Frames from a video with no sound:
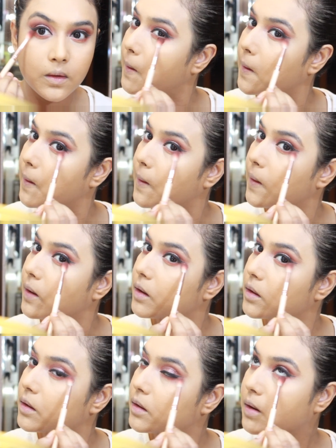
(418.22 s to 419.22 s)
and it looks
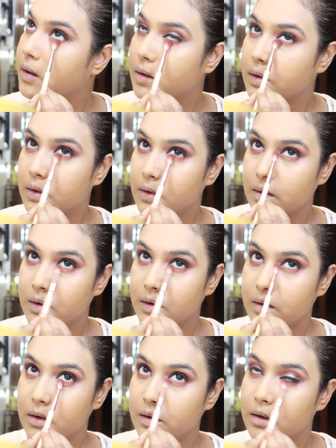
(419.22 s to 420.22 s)
really
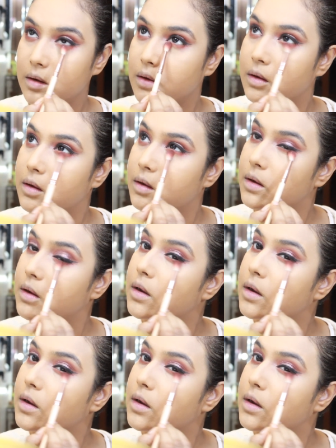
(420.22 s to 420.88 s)
gorgeous. So